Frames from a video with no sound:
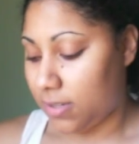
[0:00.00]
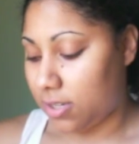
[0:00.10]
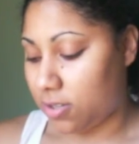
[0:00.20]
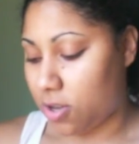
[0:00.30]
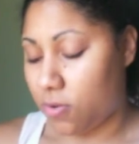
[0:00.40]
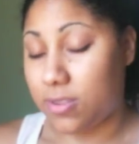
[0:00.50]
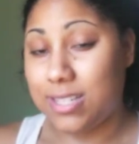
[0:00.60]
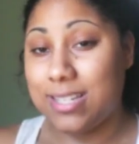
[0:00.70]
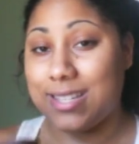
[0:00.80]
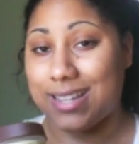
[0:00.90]
So
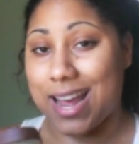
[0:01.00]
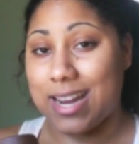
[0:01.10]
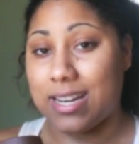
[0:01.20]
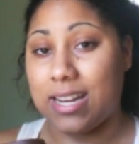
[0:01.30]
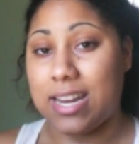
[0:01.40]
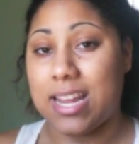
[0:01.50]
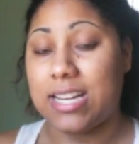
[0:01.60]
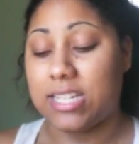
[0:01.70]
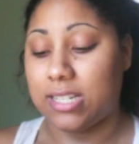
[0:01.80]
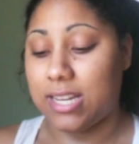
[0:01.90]
this is lighter, and
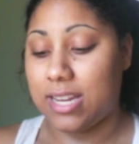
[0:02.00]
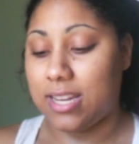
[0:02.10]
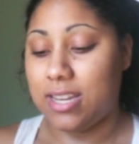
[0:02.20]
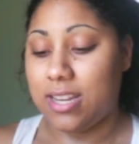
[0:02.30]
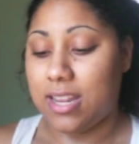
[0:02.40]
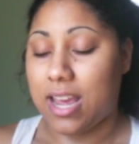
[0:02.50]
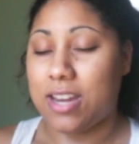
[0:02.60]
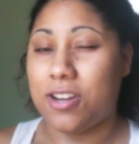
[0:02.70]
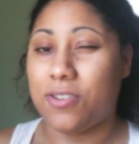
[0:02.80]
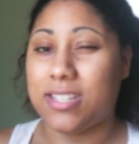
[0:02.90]
actually
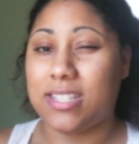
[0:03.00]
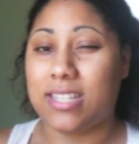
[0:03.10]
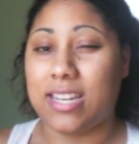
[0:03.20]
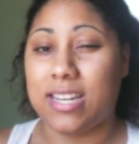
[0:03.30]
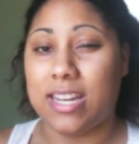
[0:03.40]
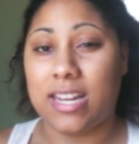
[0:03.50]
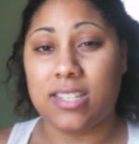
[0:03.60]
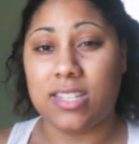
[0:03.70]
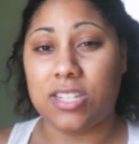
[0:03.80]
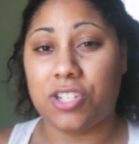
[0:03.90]
I noticed it
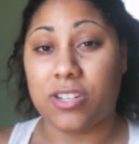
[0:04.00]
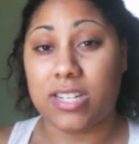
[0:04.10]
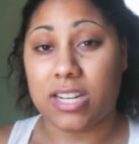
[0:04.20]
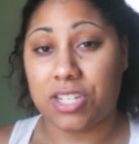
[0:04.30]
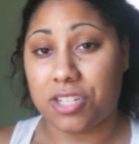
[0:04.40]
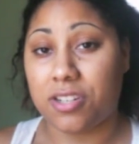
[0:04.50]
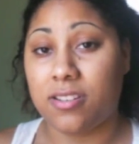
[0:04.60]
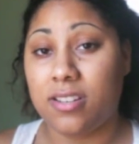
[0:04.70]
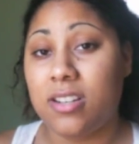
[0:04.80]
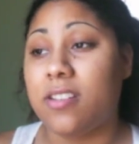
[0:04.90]
enhances your texture.